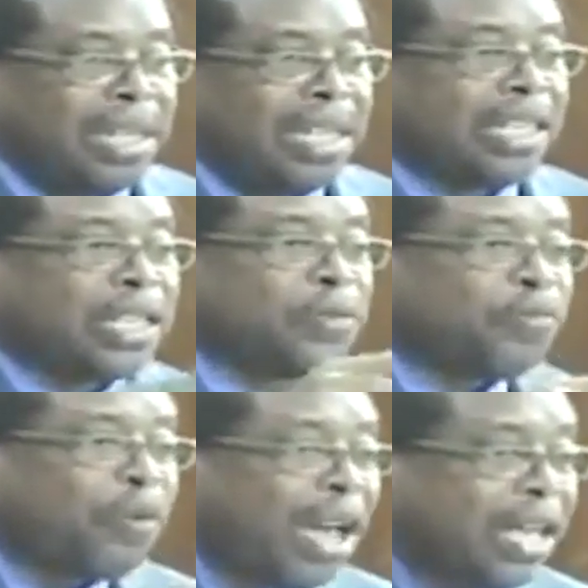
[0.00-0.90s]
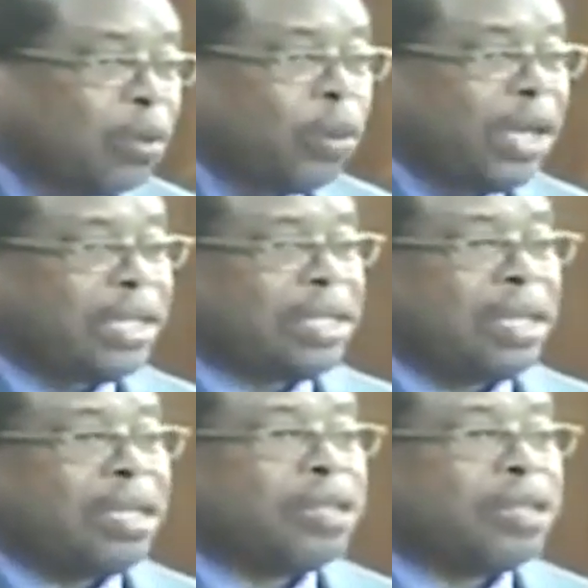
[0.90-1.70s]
Let us find ways